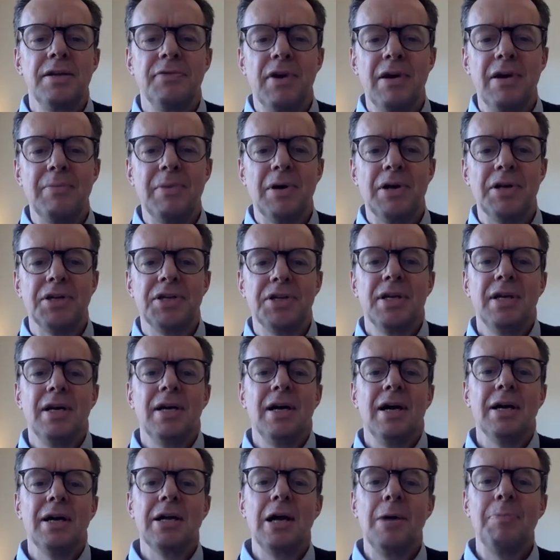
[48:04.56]
very much.
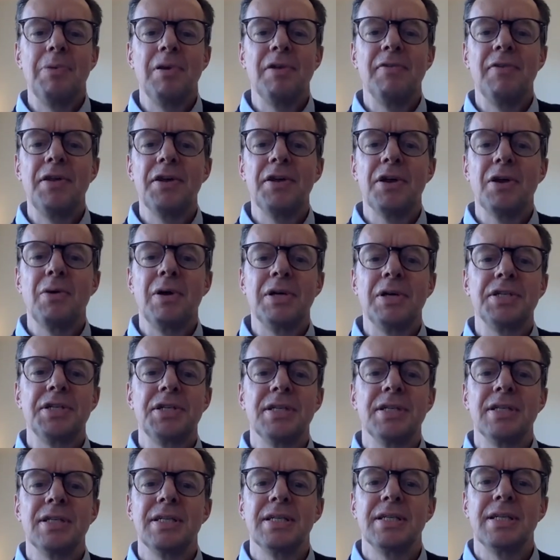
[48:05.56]
A couple of other
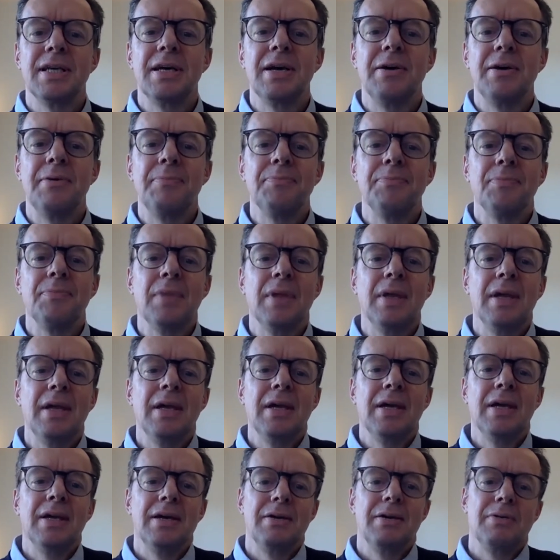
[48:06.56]
questions. Um,
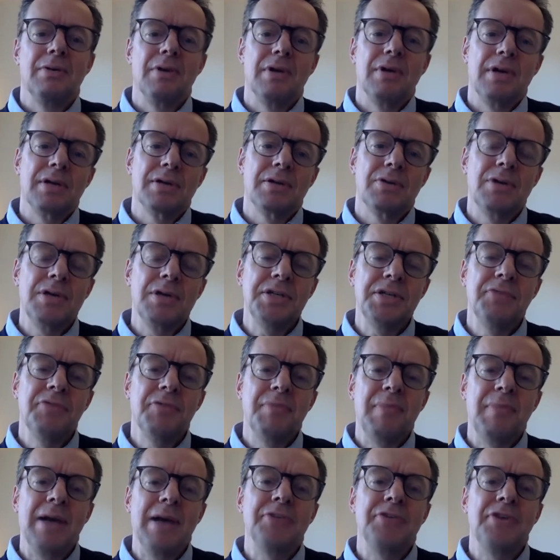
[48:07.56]
a question
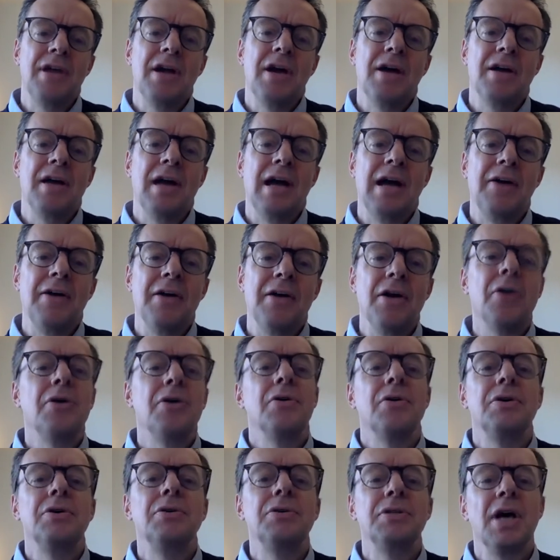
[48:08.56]
from Adriana
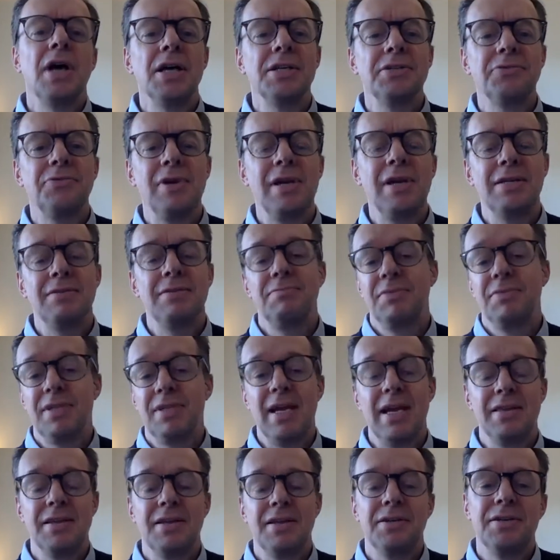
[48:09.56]
Ario, who's mm. asked really
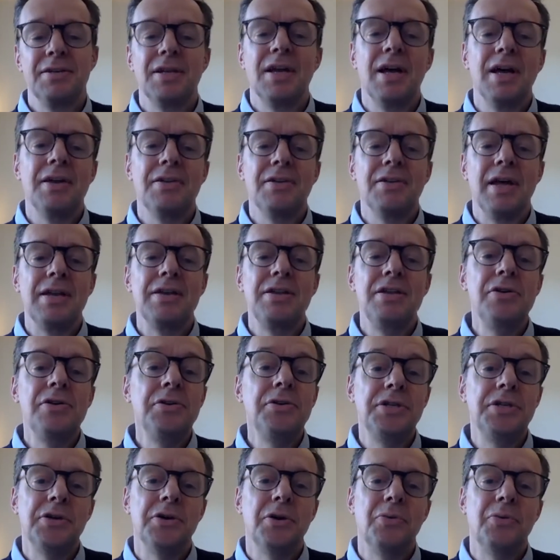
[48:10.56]
saying that uh, they're new
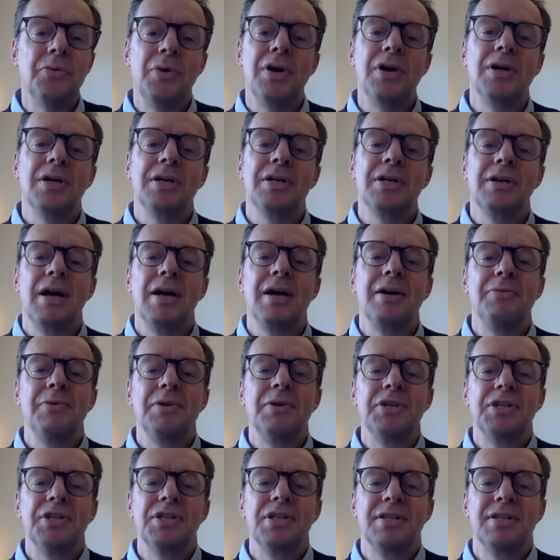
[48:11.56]
to your work, uh,
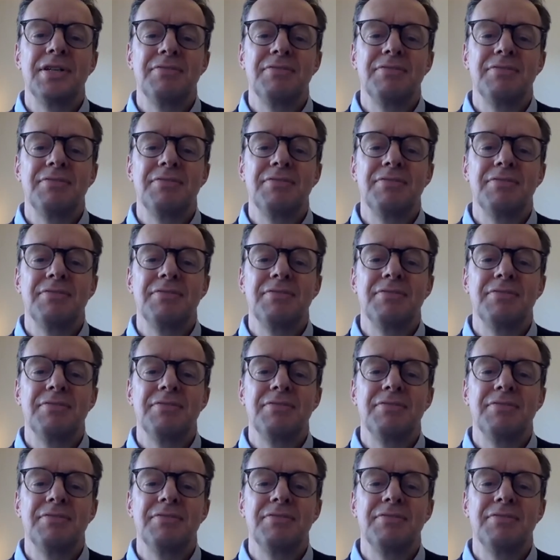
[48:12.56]
which